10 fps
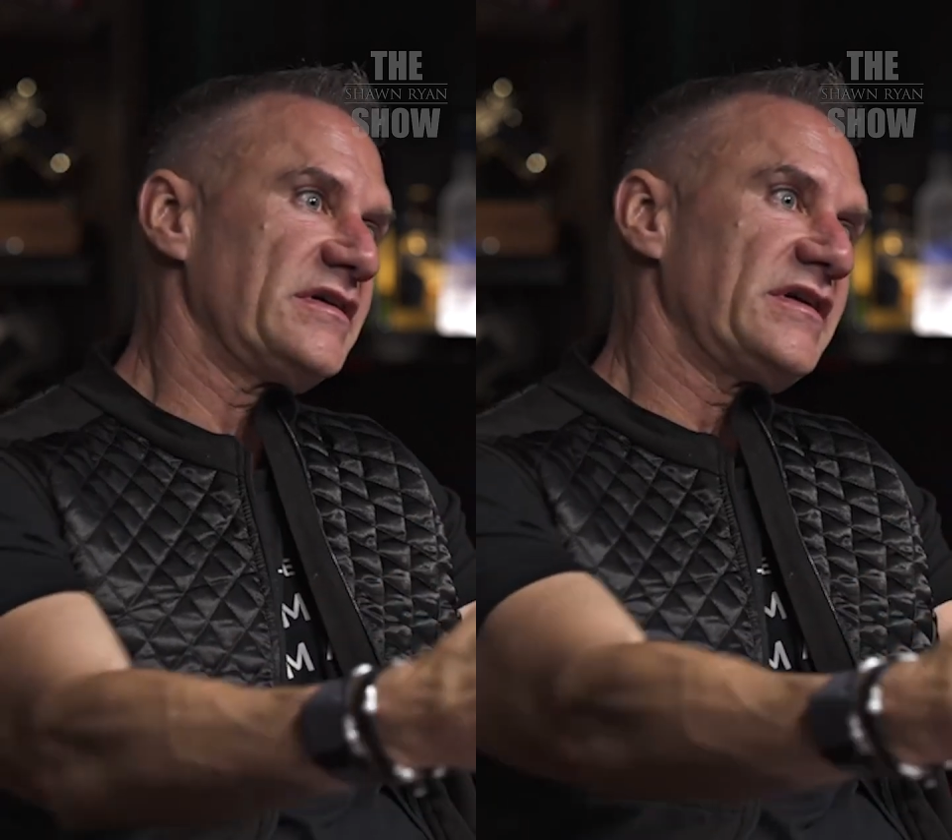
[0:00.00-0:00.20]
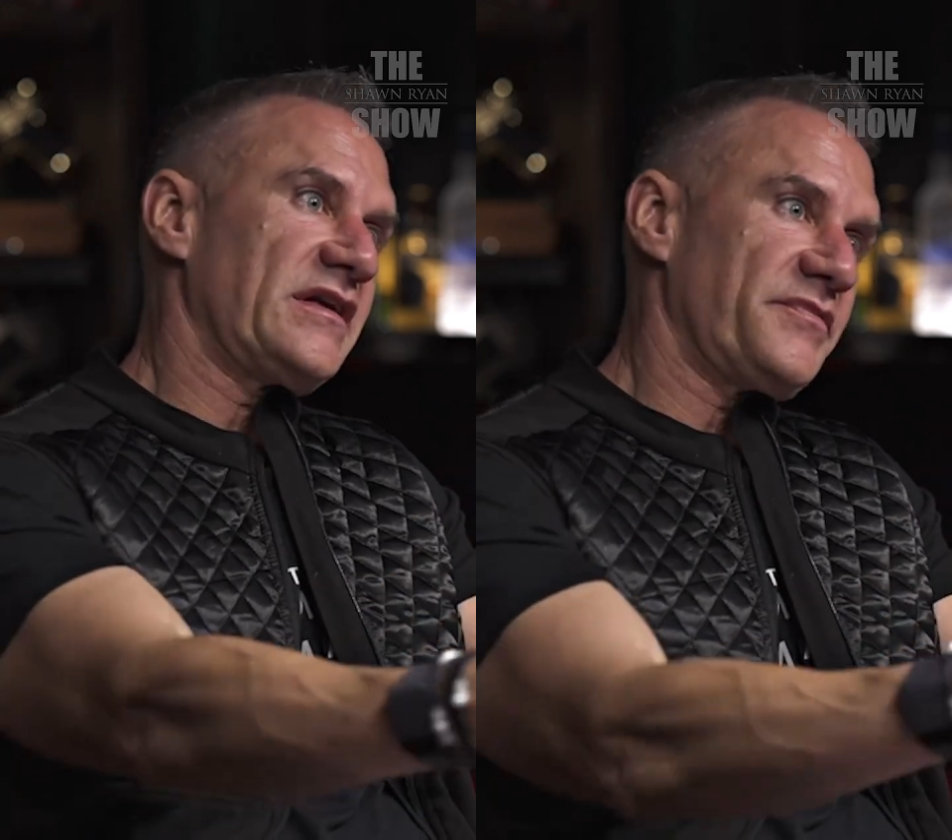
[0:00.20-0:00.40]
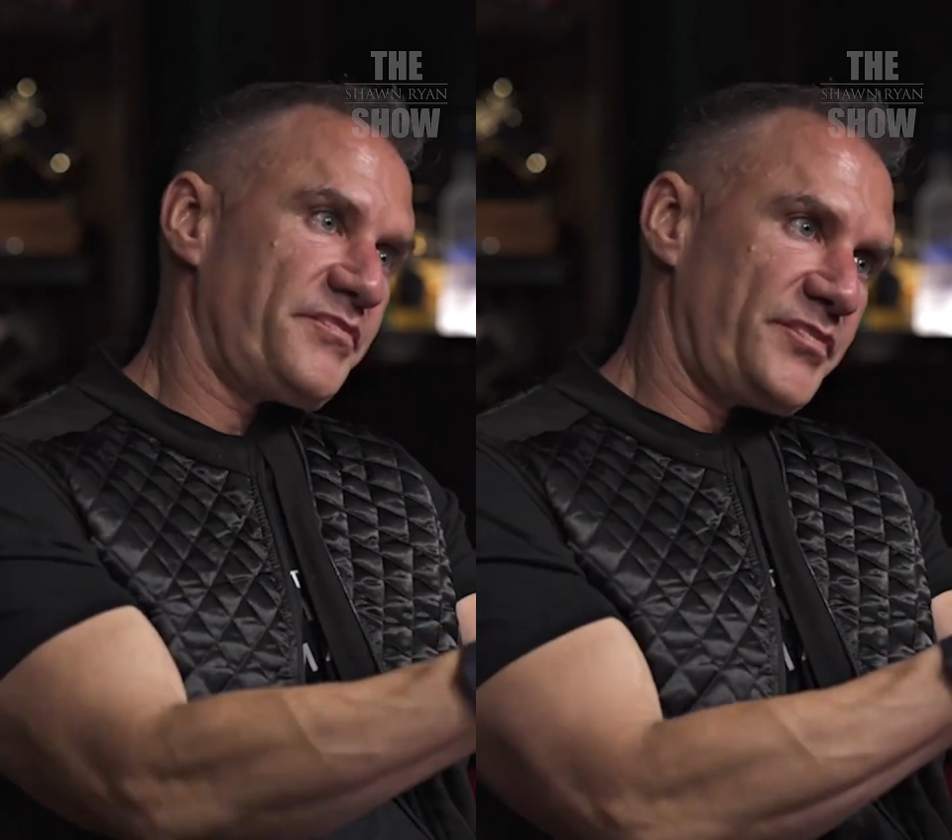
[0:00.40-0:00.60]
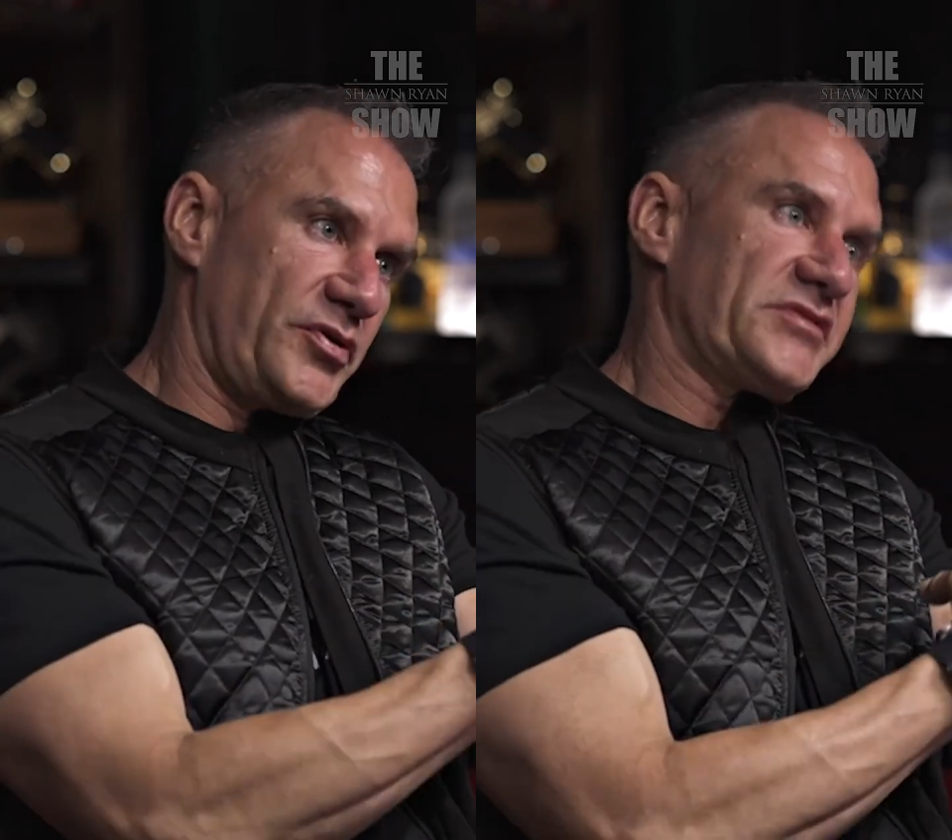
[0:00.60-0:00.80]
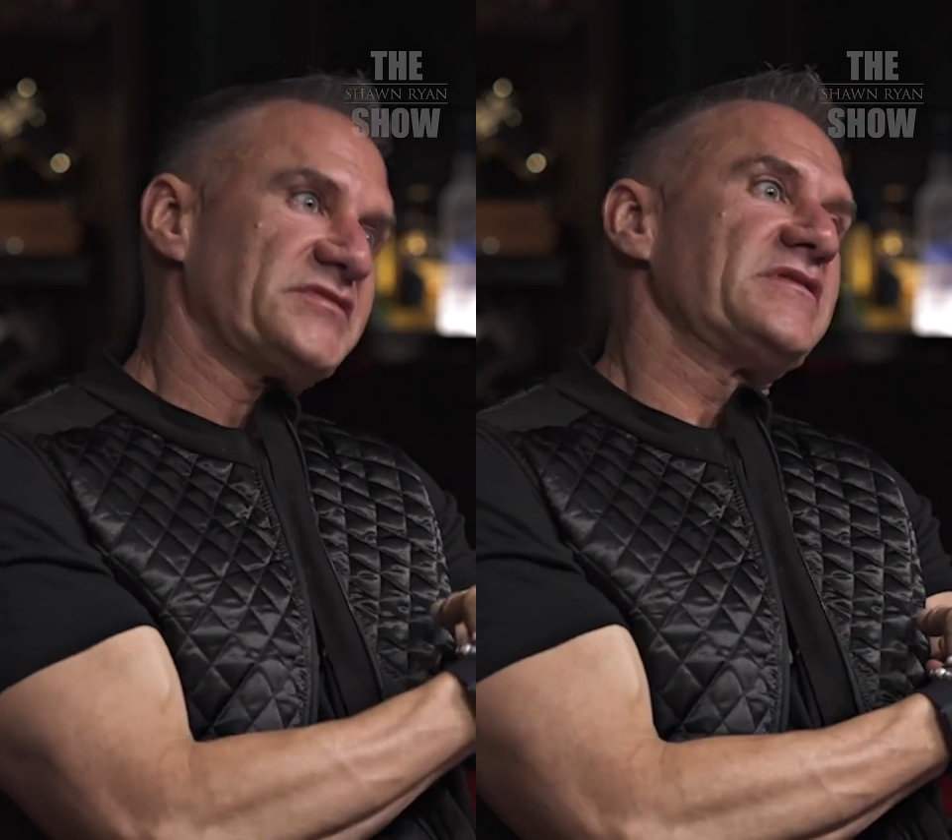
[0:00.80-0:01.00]
and then it
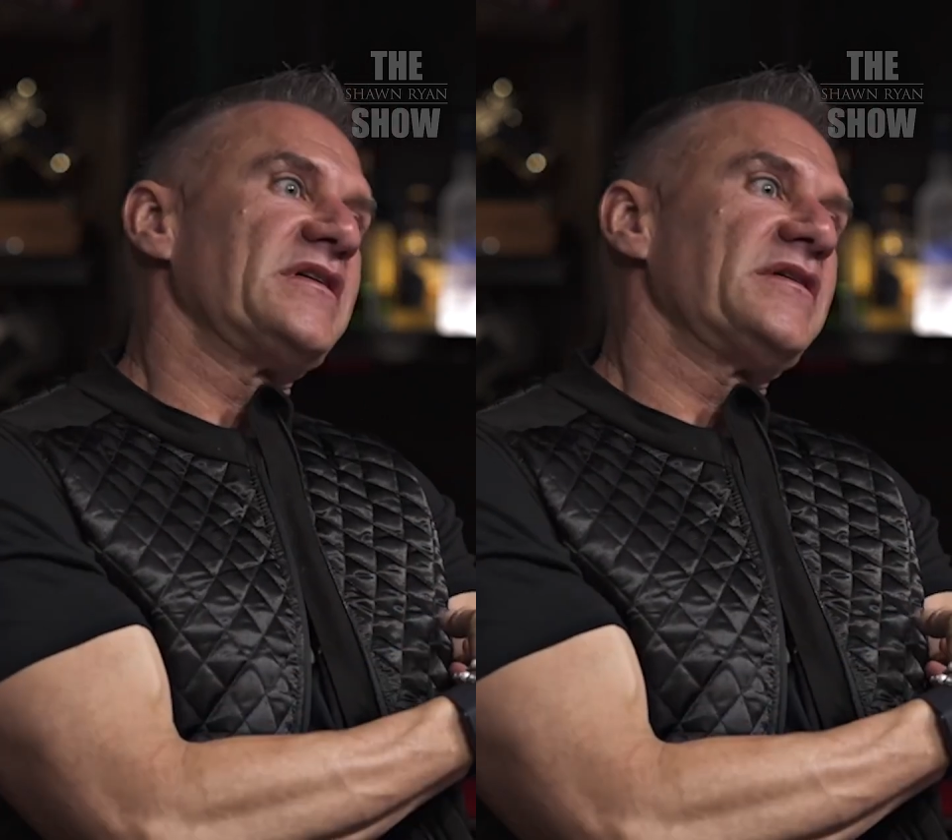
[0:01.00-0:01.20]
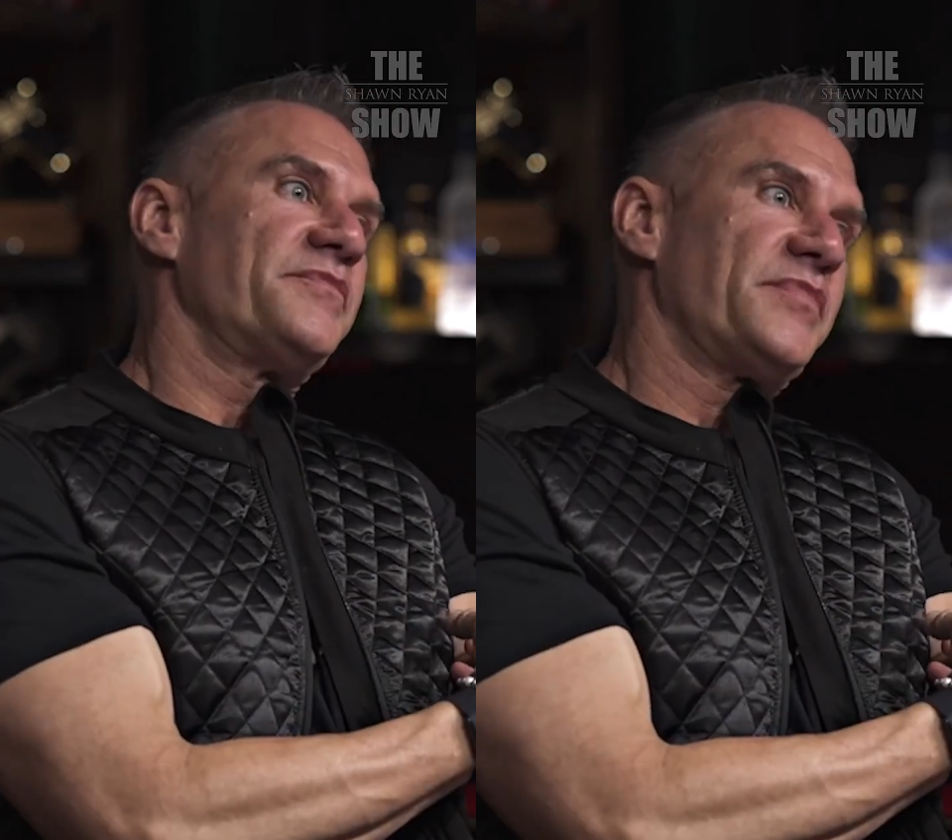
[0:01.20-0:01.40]
puts the